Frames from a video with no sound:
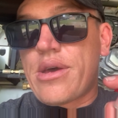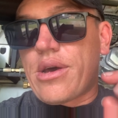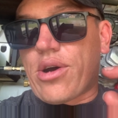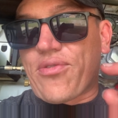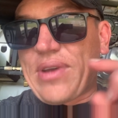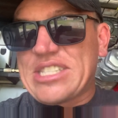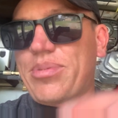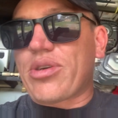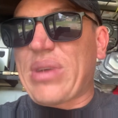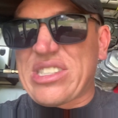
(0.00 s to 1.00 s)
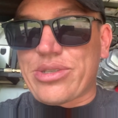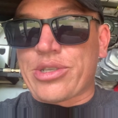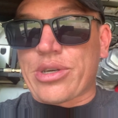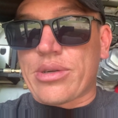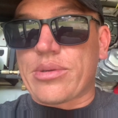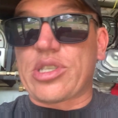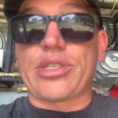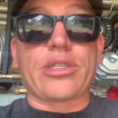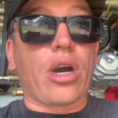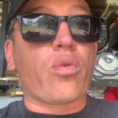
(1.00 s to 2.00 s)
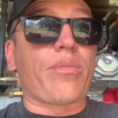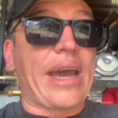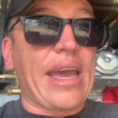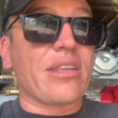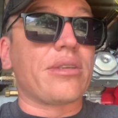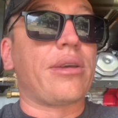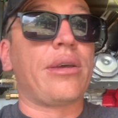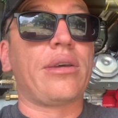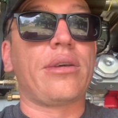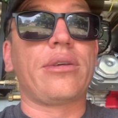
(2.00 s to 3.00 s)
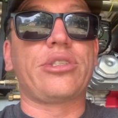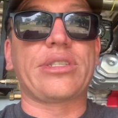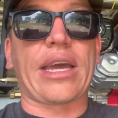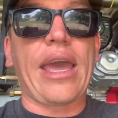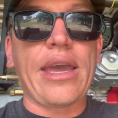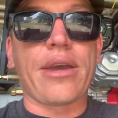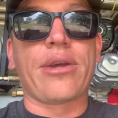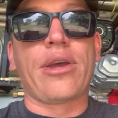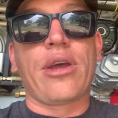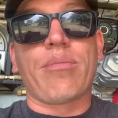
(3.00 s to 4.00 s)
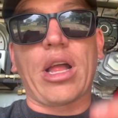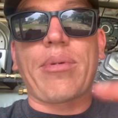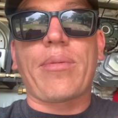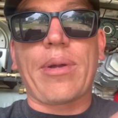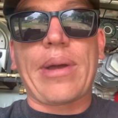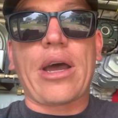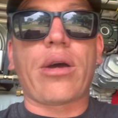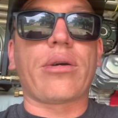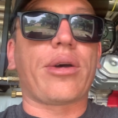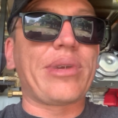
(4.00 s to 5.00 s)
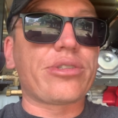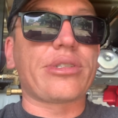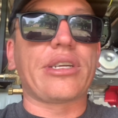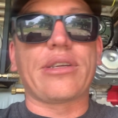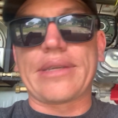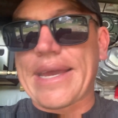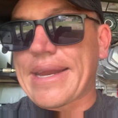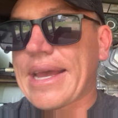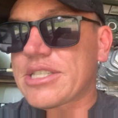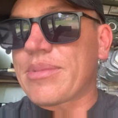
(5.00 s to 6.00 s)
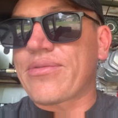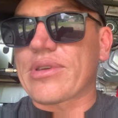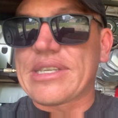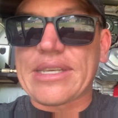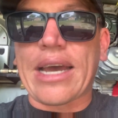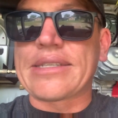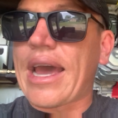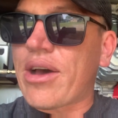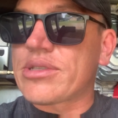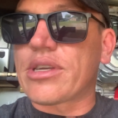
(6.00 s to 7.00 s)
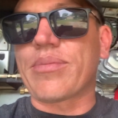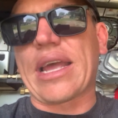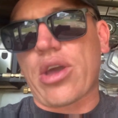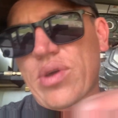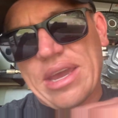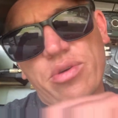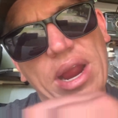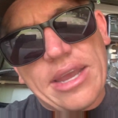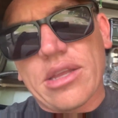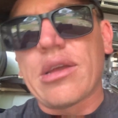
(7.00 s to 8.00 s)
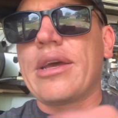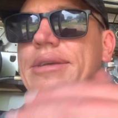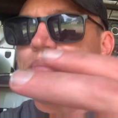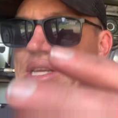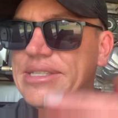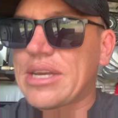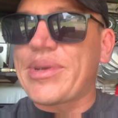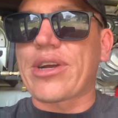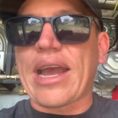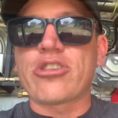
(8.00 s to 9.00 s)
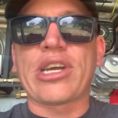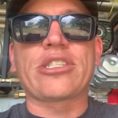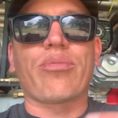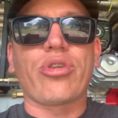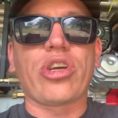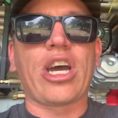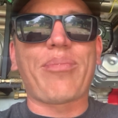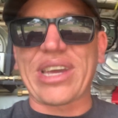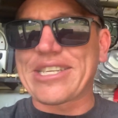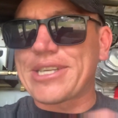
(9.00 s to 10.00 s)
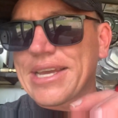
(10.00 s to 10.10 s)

on Facebook Messenger because she saw one of my ads. She's like, hey, blah, blah, blah, blah. I'm interested in getting an estimate for this size house. I'm like, okay, great. Please send me your address. I'll pull it up. I'll get your